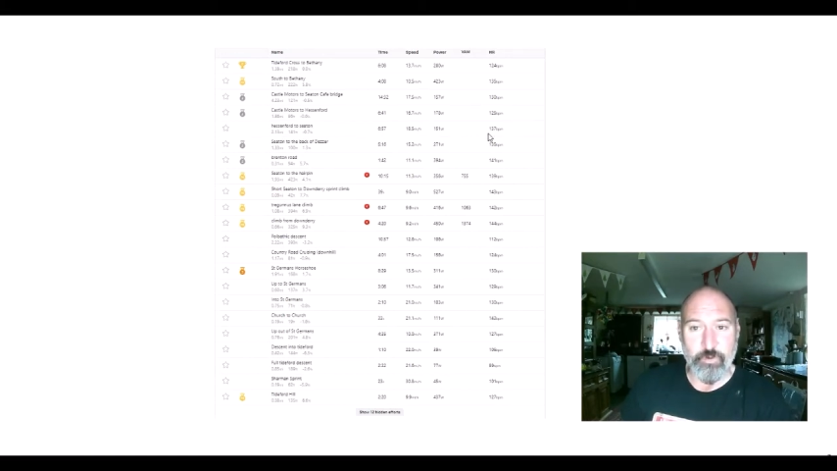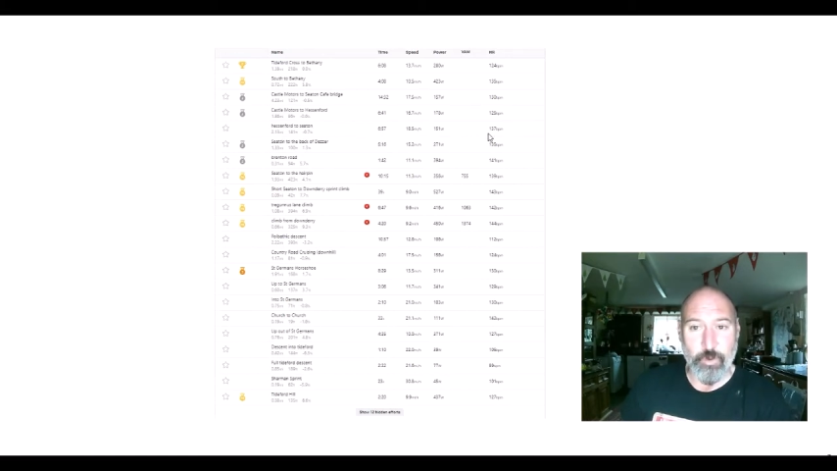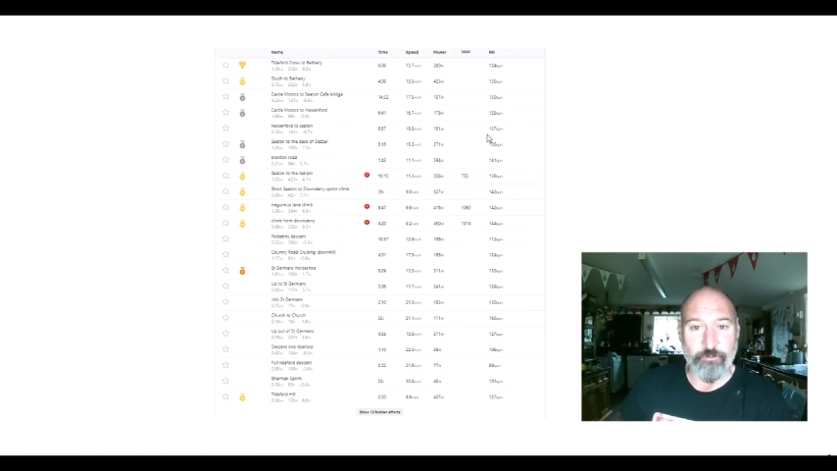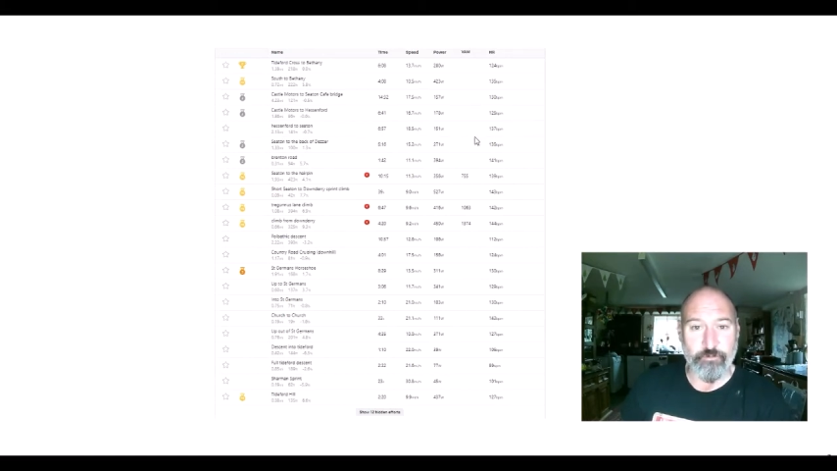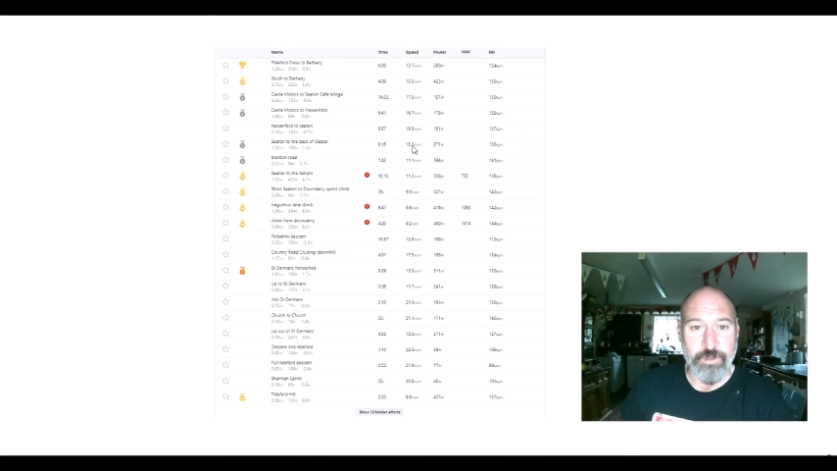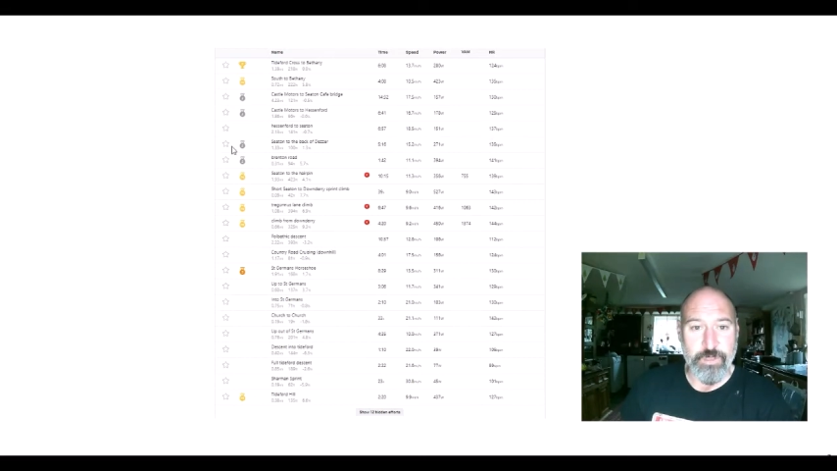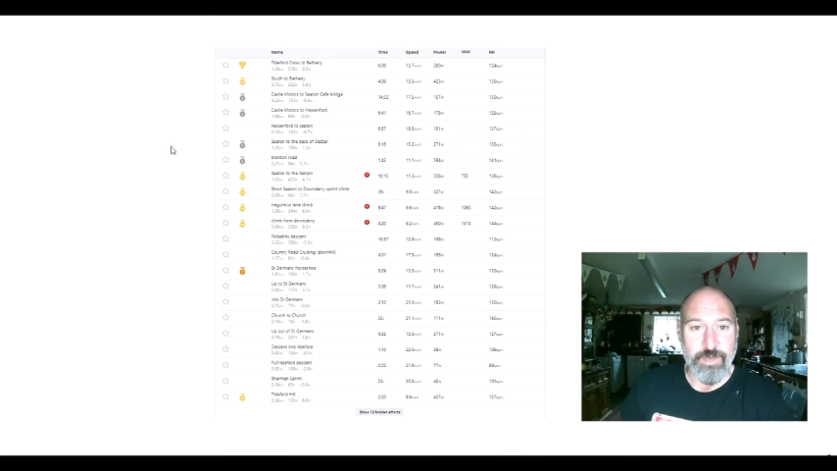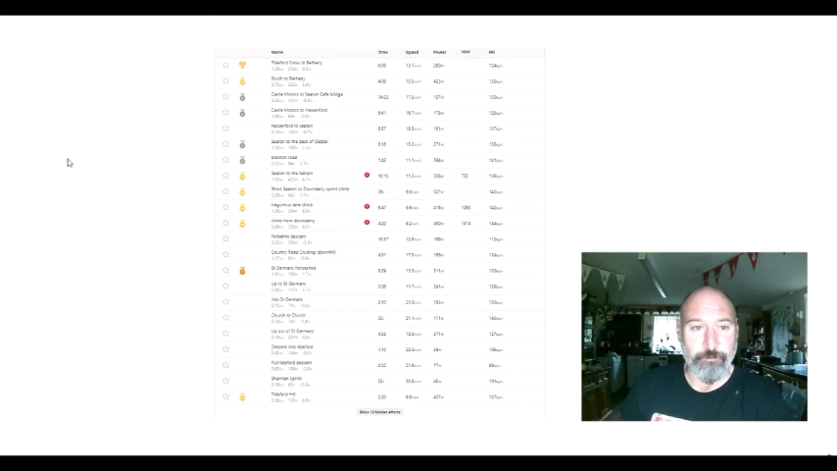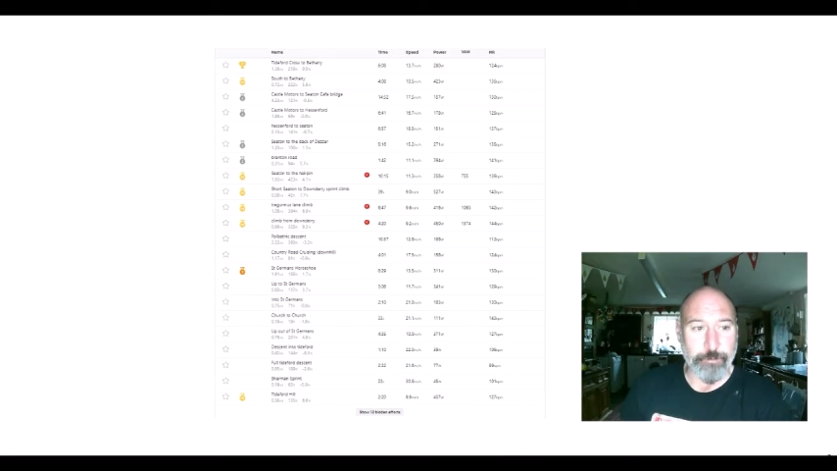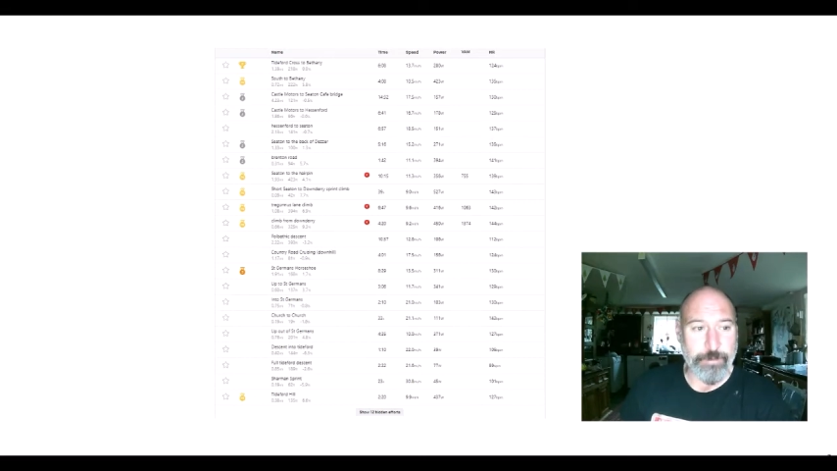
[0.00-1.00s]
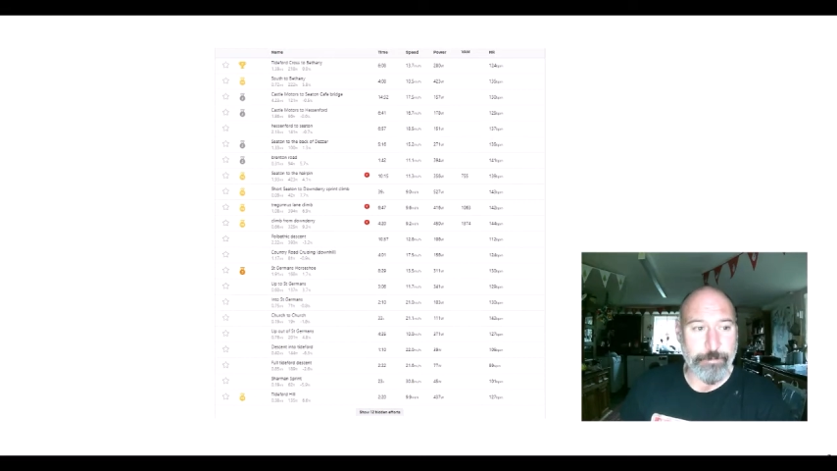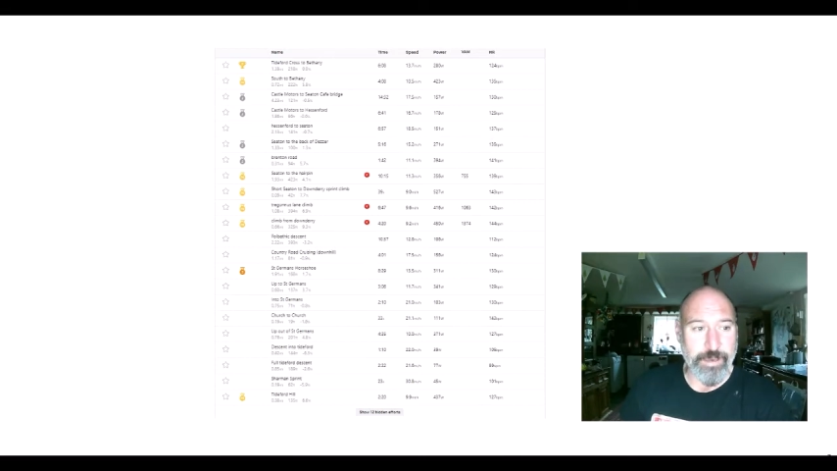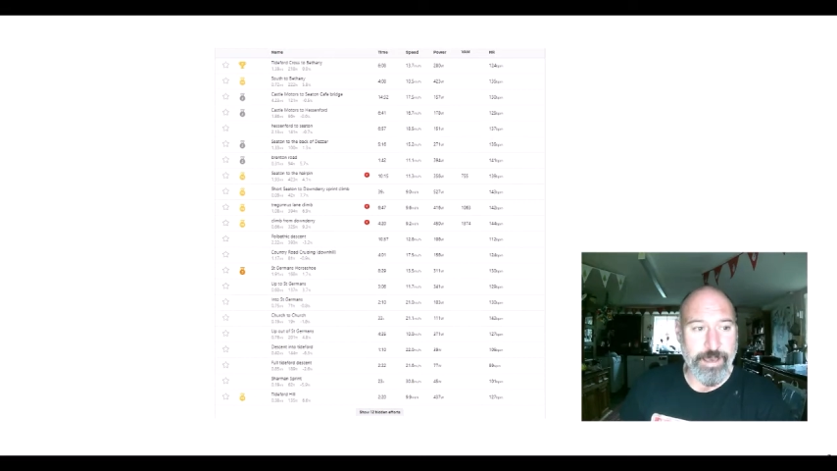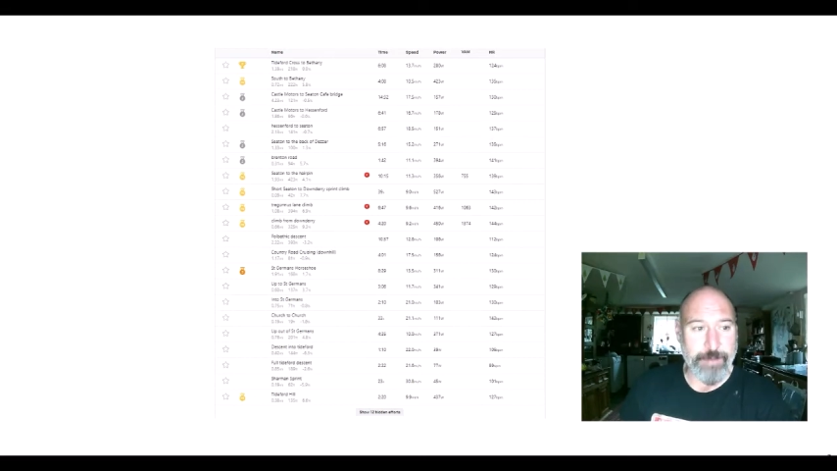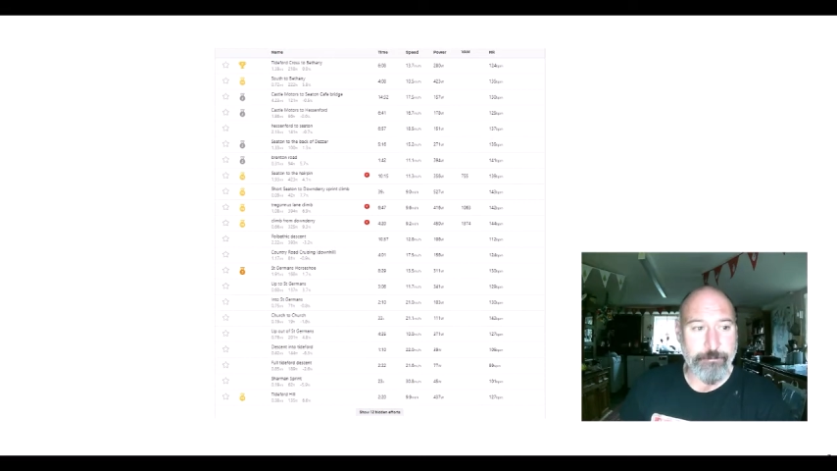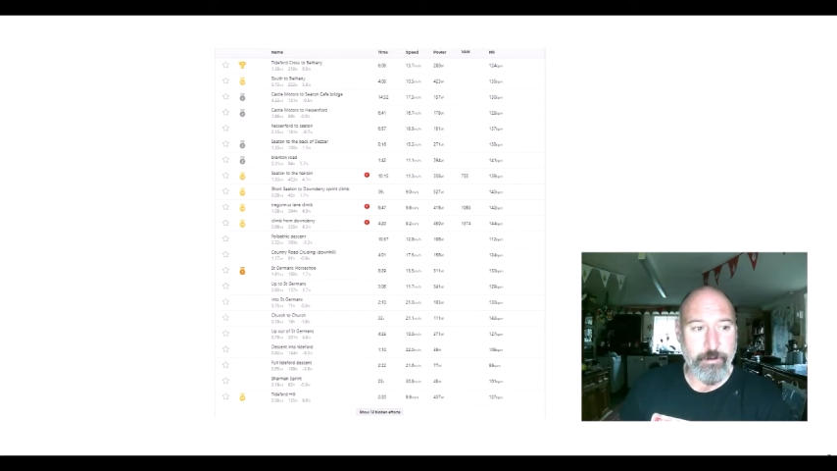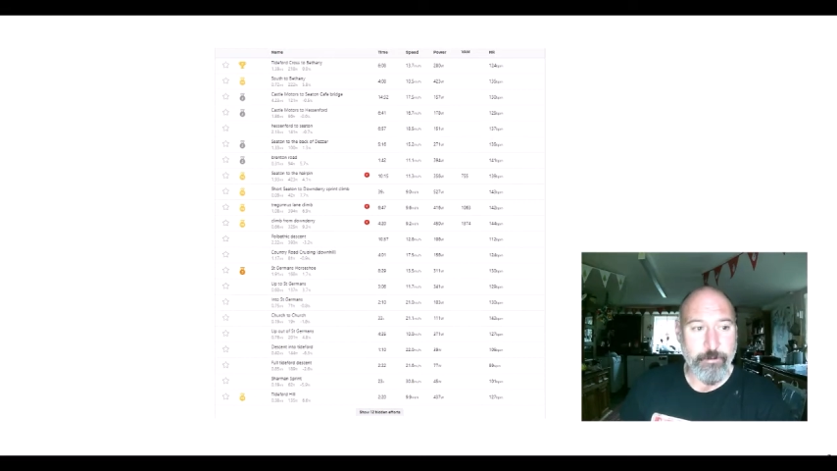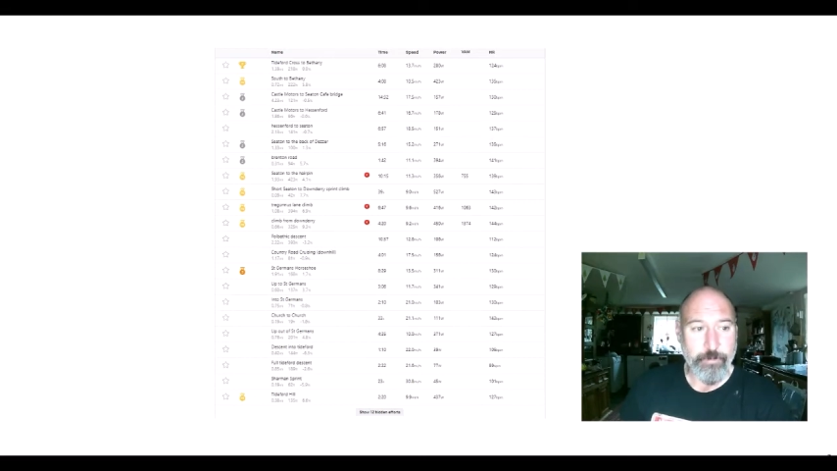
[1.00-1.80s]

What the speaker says: 137 BPM.